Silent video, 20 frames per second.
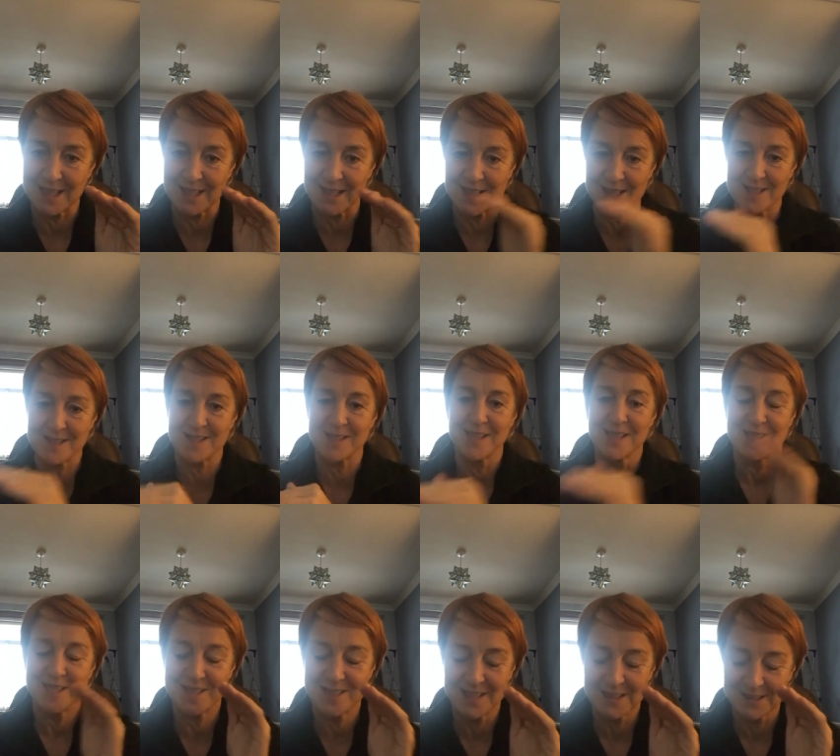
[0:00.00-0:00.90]
like this
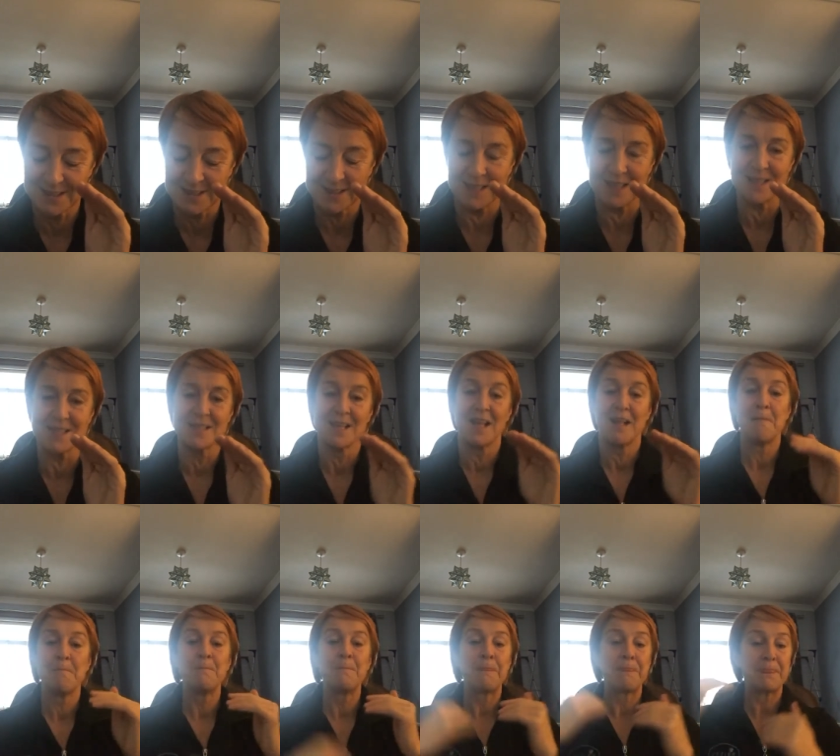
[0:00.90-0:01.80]
stay like this
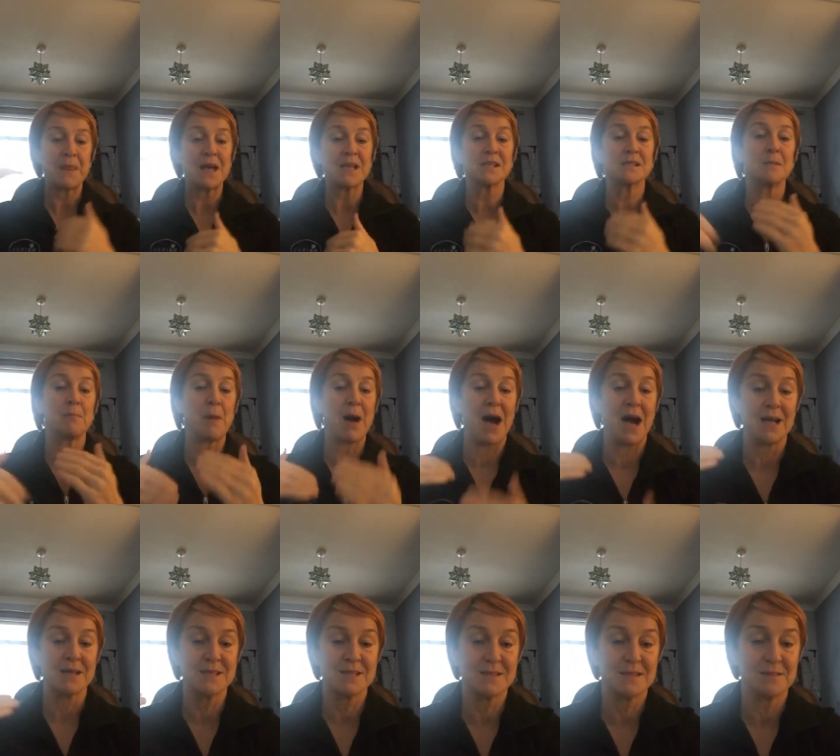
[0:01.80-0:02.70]
that's the
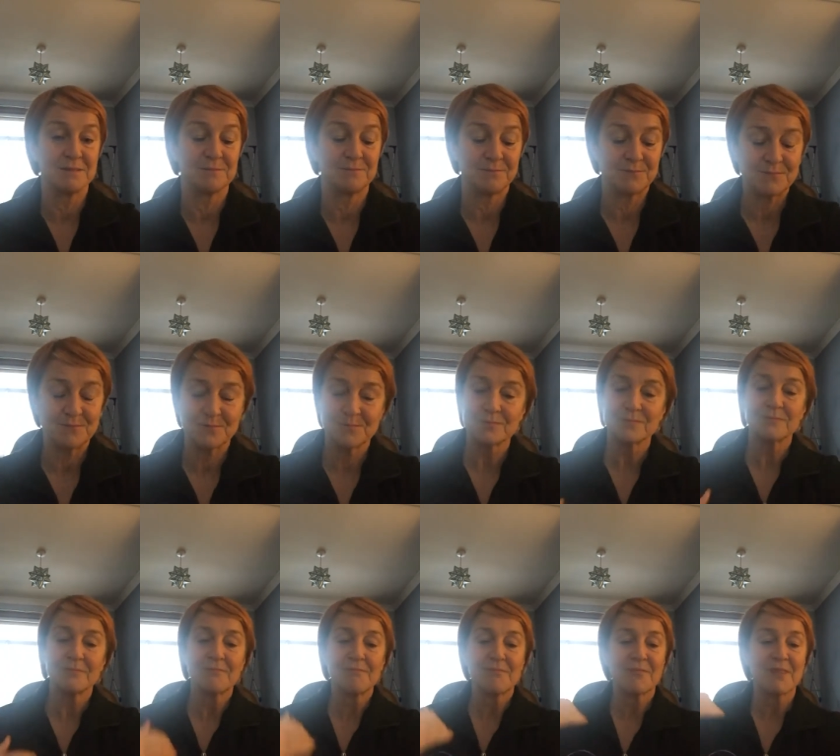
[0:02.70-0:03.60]
past
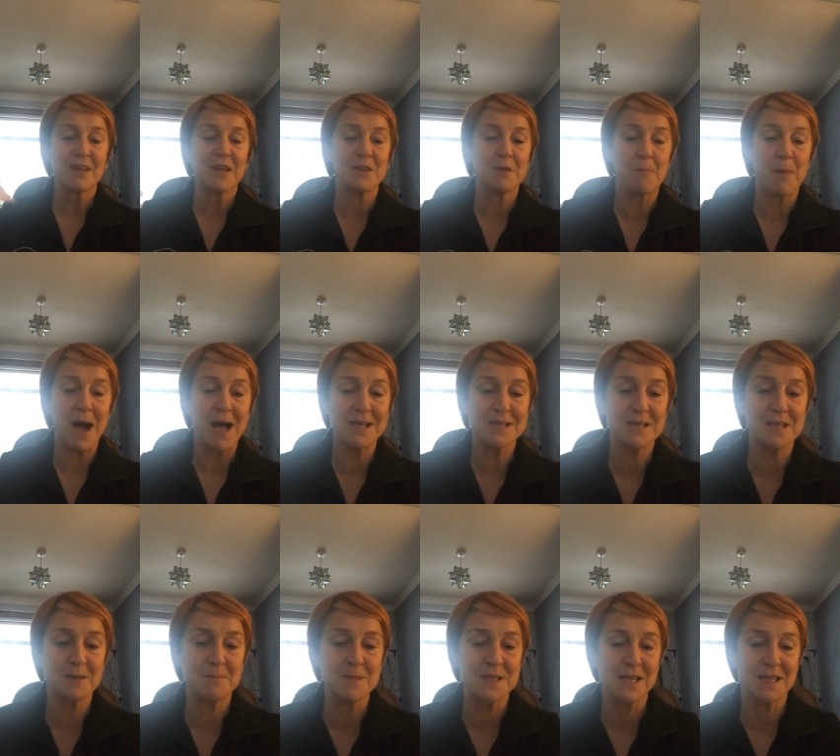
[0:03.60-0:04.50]
the
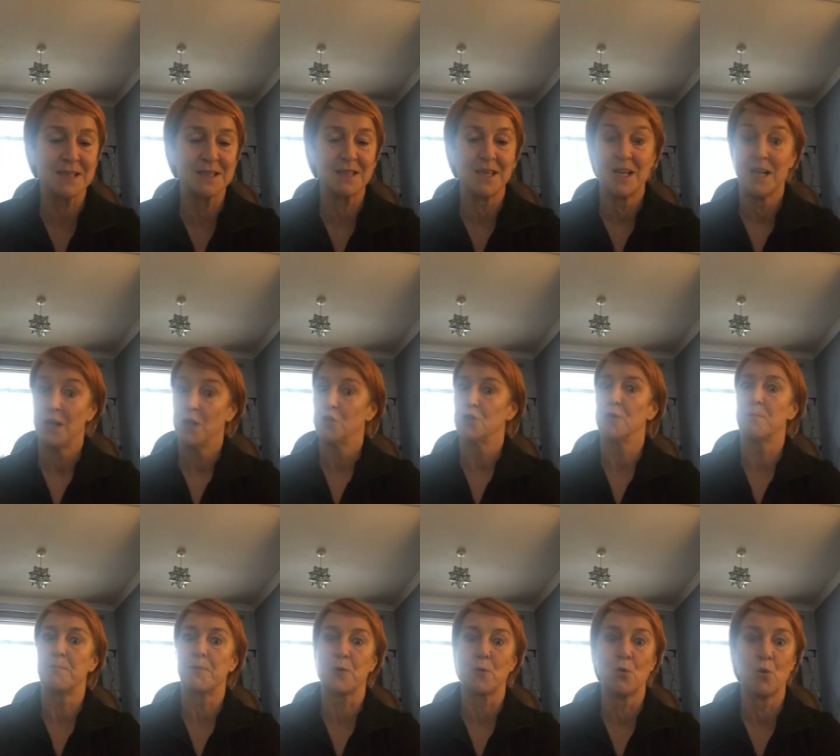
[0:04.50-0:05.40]
past comes in the
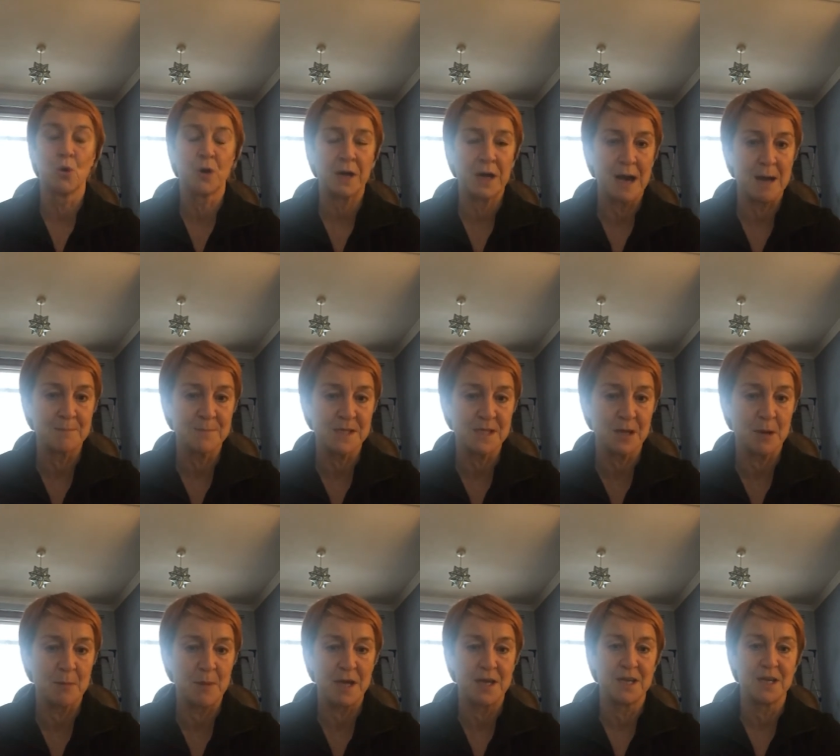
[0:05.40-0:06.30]
programs
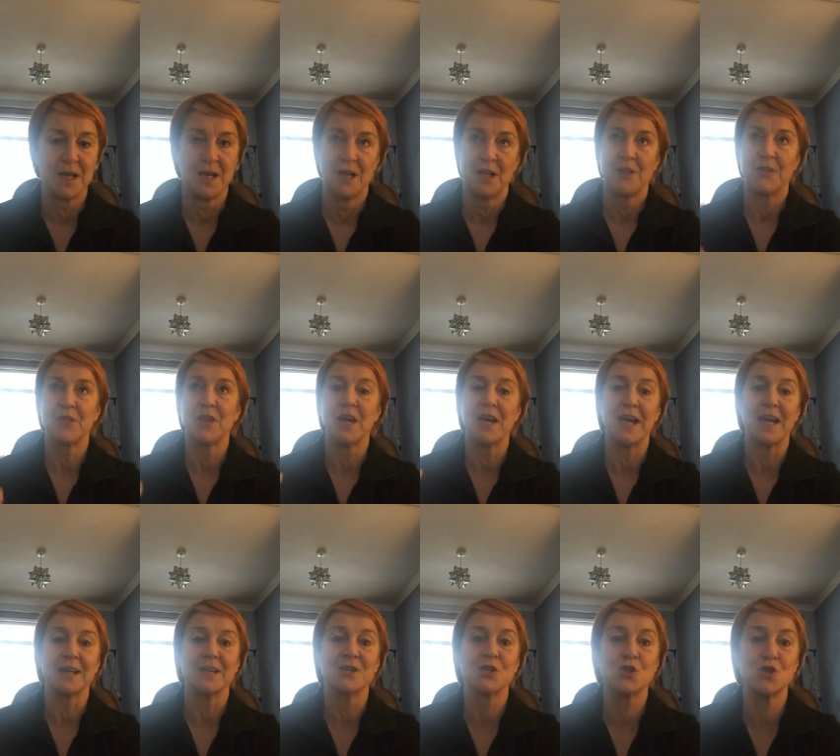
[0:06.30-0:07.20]
come in the
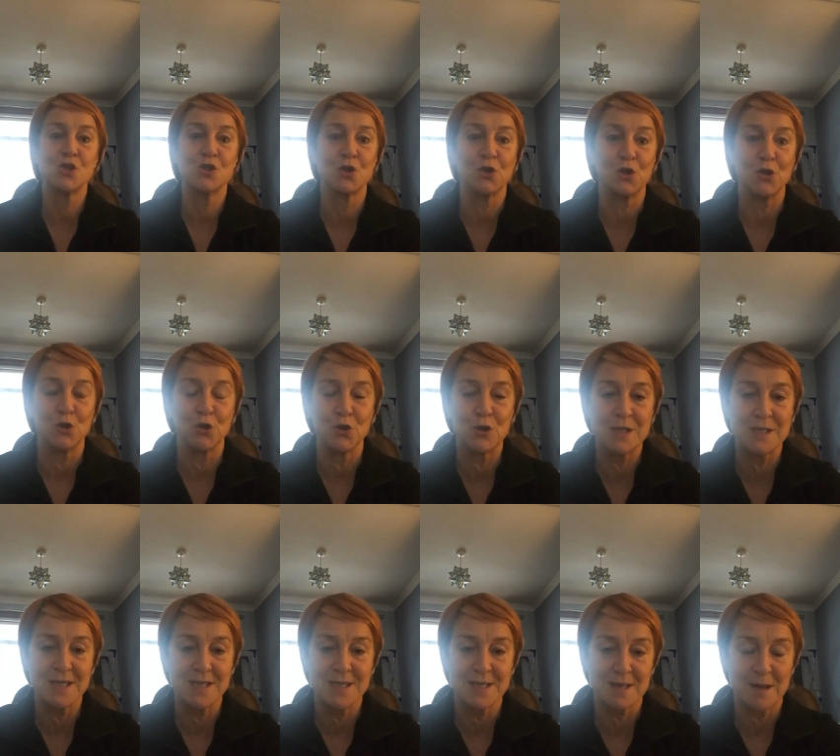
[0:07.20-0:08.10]

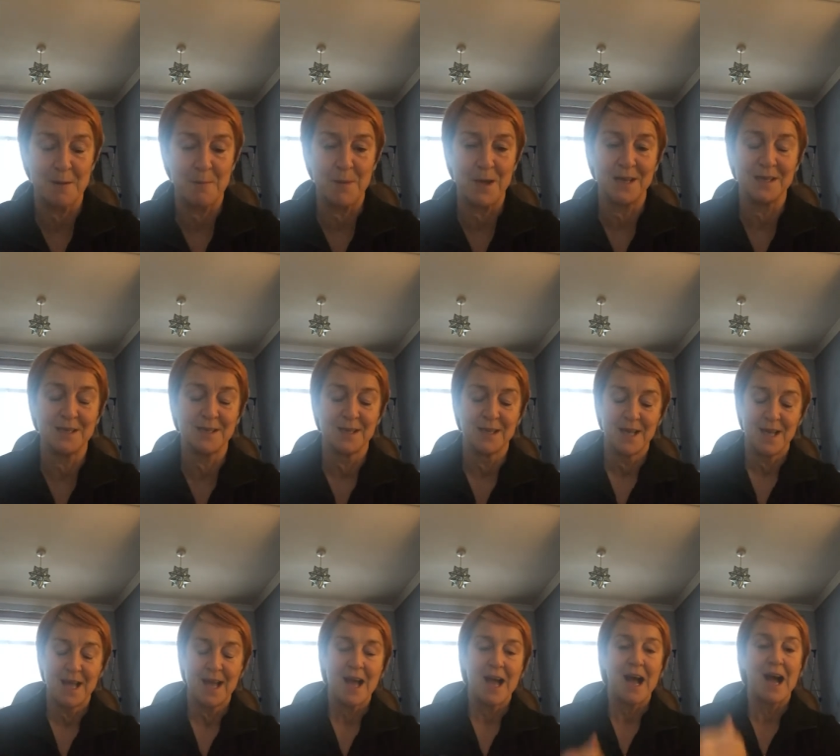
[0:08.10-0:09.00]
excuses come in
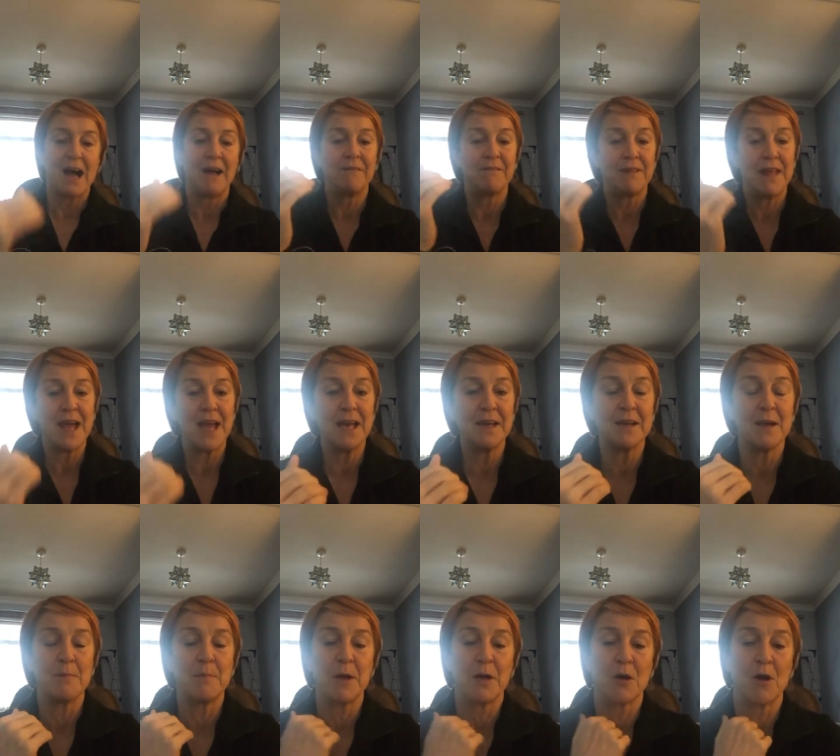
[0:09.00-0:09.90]
and then
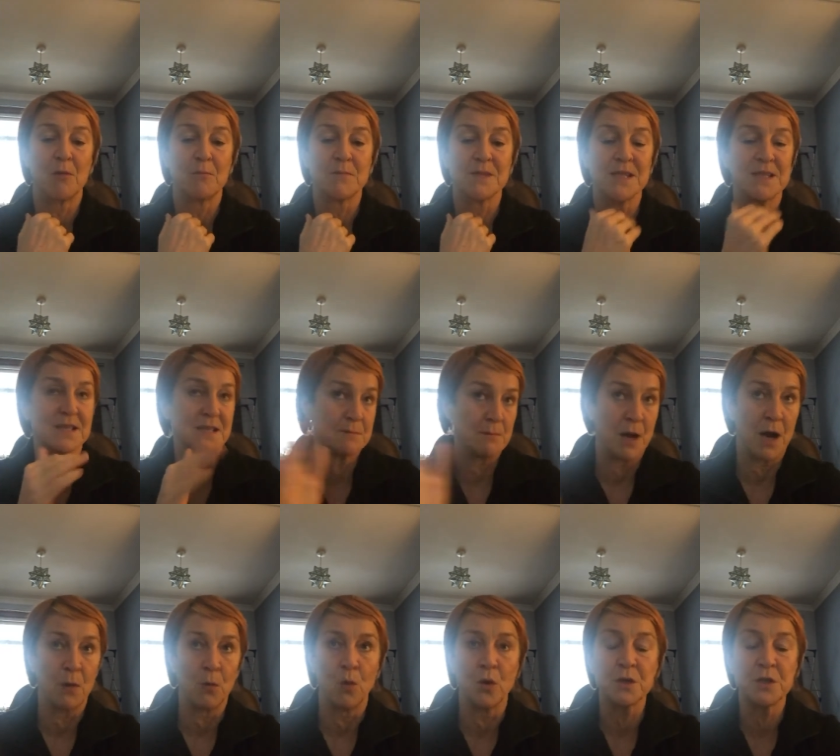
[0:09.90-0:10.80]
it becomes it doesn't
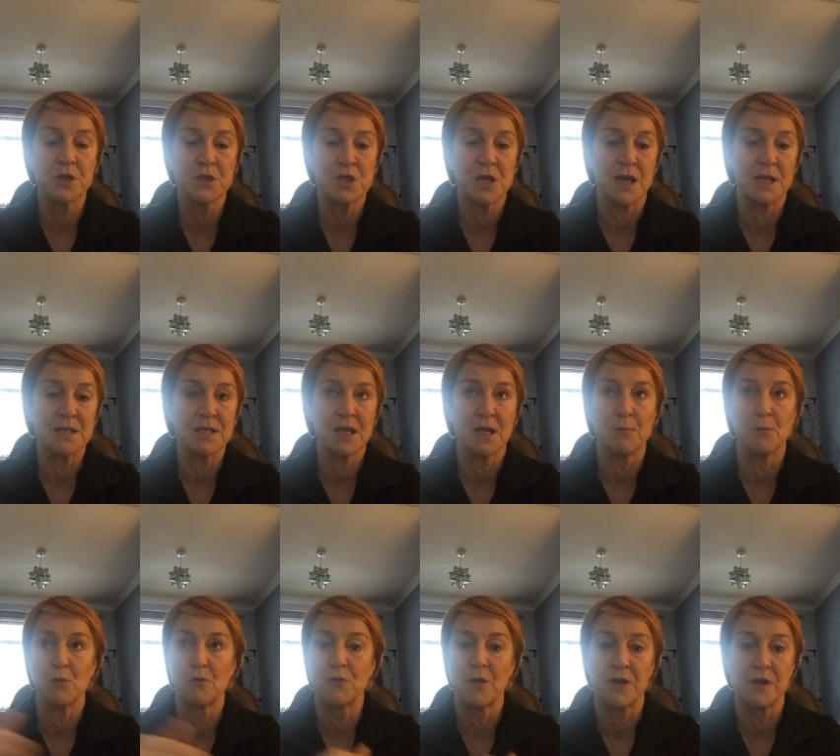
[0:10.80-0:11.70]
matter what you're trying to
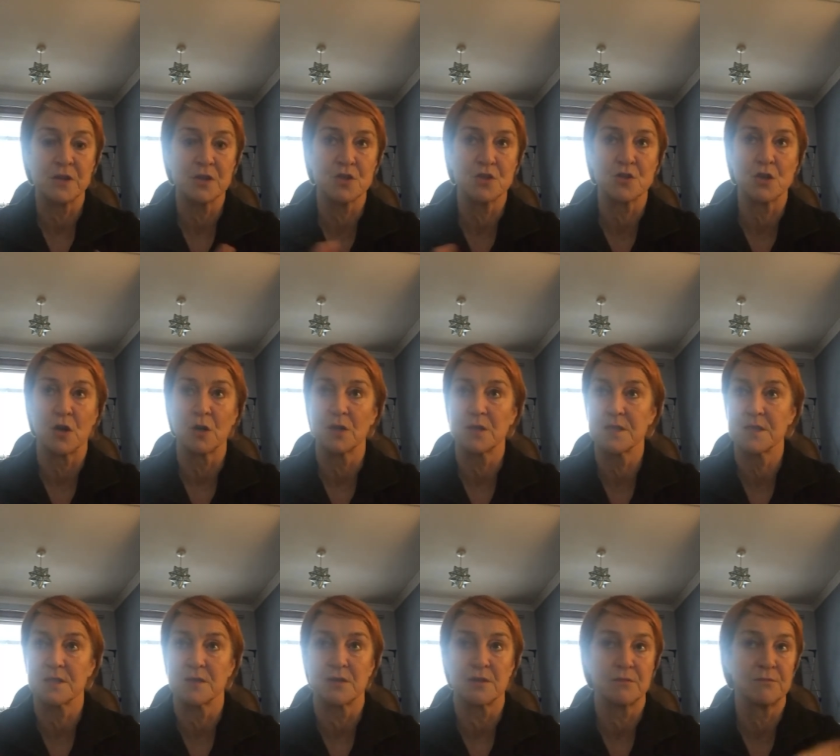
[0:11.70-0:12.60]
come off whether it's
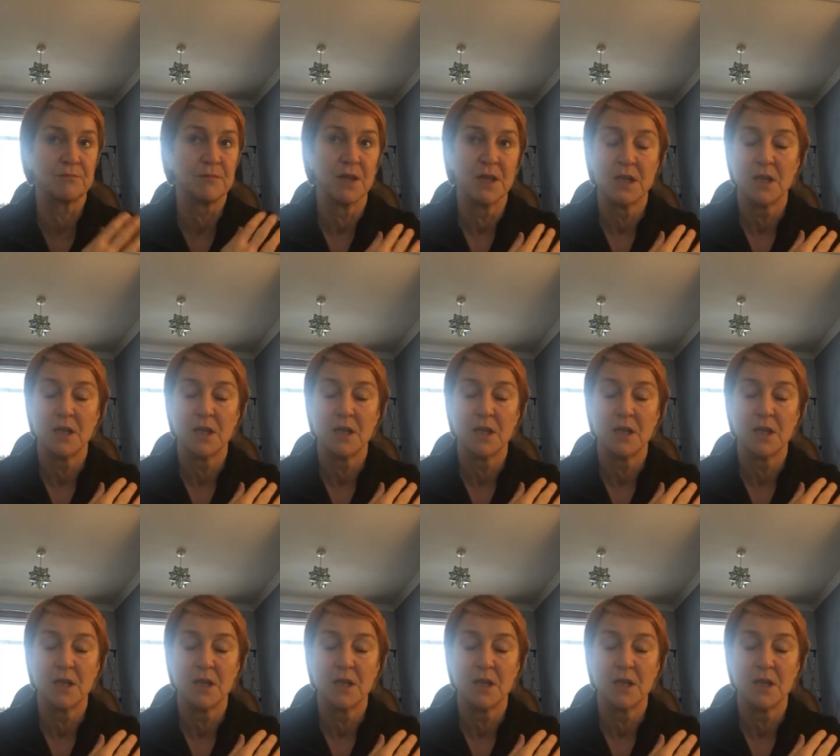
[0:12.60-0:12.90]
drugs or